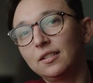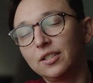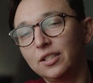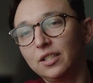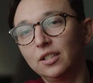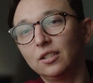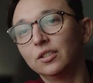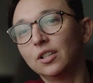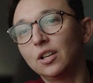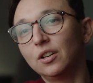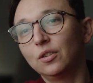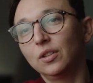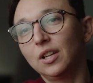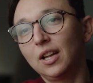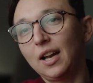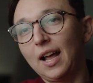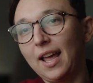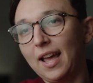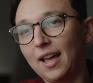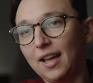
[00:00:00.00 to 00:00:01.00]
still know
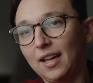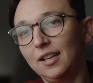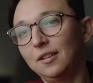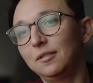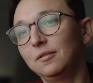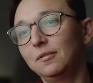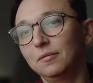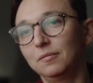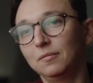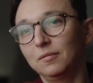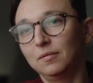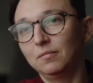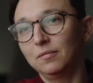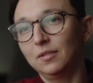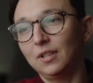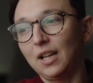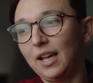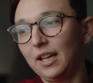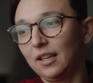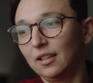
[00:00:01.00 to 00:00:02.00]
that I had
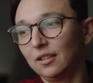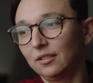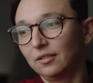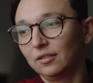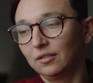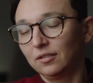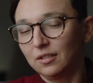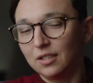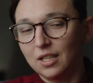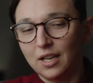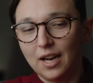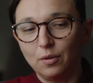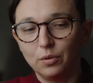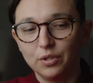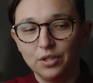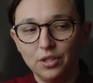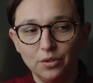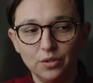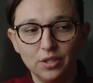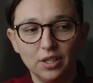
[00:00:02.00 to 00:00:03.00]
like that I
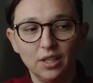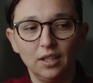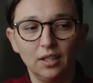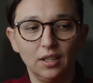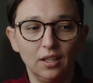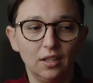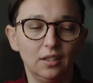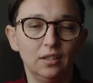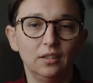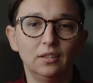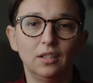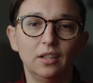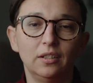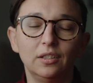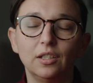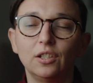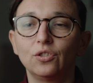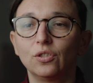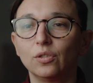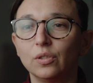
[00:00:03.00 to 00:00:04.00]
was using a, a
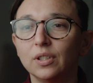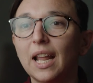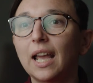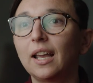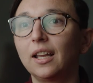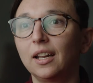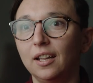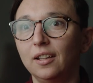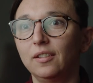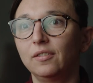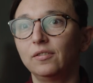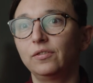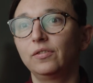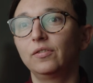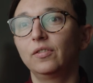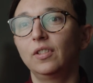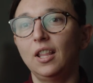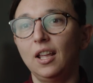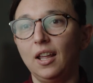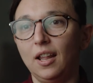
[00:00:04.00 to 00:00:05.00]
digital
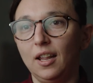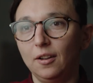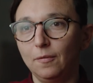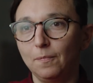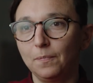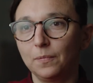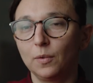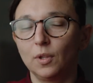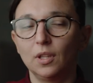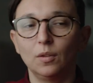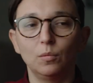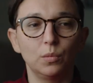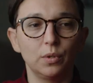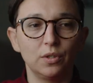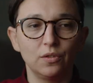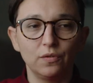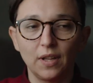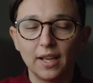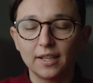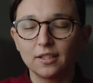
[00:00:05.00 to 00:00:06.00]
negative that
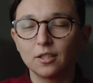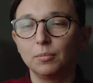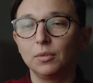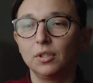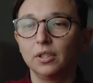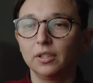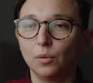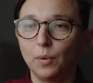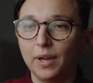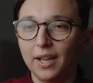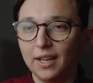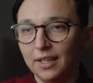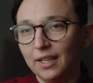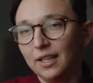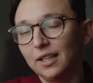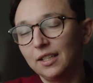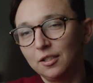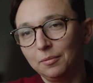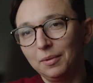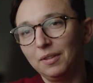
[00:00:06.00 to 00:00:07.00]
was flexible in the way I
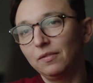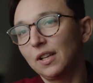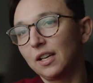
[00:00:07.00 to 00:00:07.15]
needed it to be